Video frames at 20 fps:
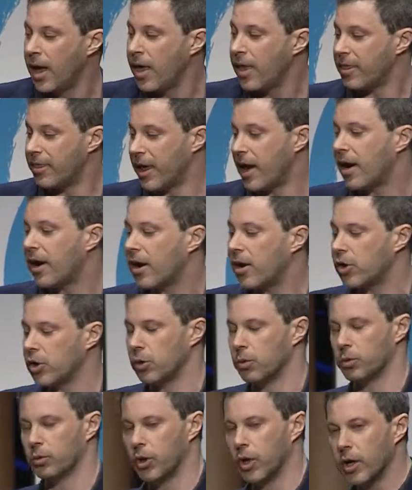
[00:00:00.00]
There,
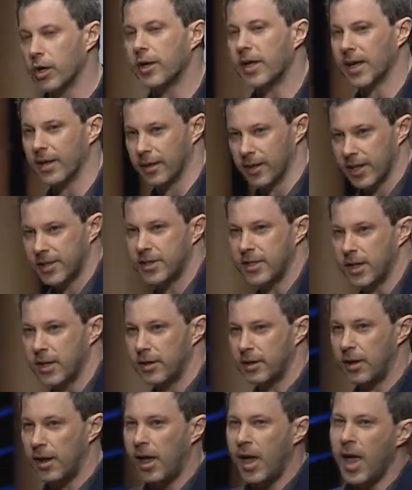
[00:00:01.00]
you look and
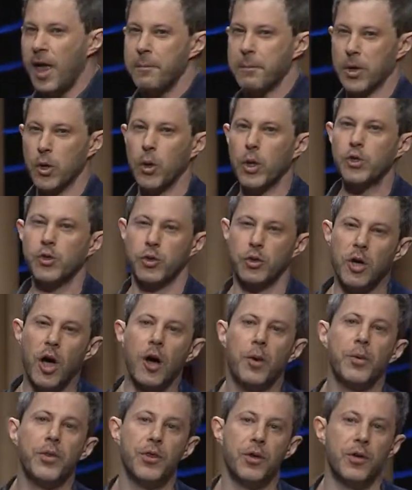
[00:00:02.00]
listen, but you also
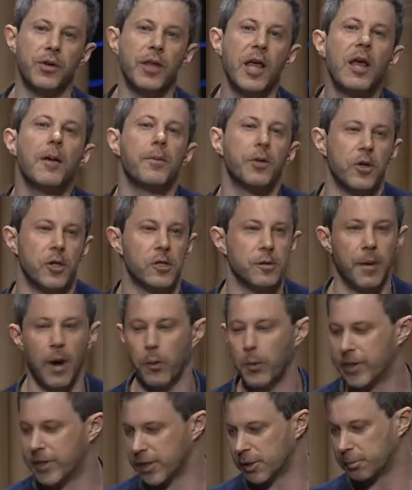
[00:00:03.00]
talk with your neighbors about
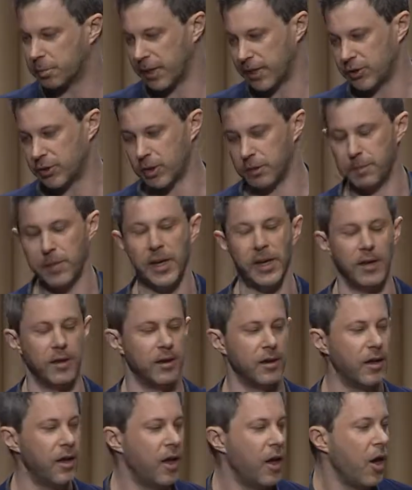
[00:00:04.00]
what this place could mean.